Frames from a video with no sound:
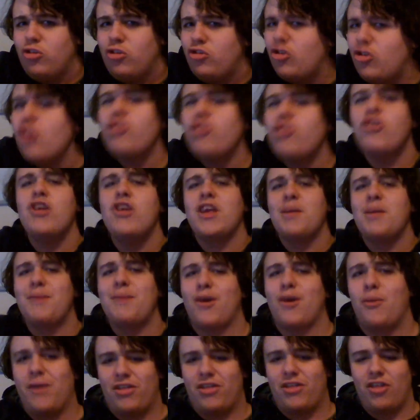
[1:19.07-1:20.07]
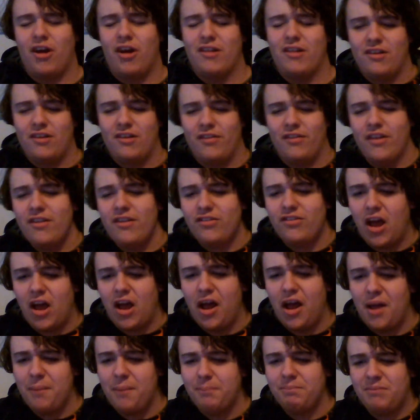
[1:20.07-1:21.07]
Just gonna get my quick thoughts on this.
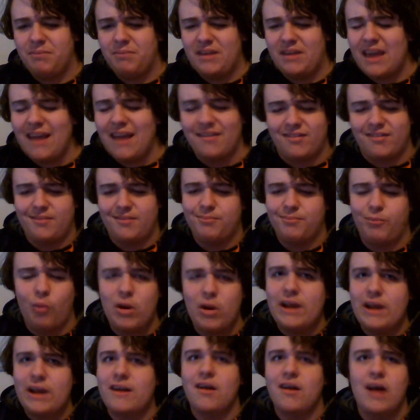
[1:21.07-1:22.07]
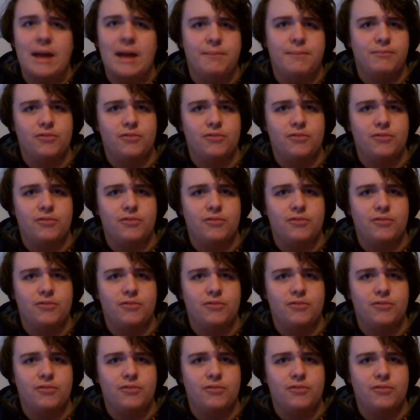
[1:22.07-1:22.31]
Yes, why not?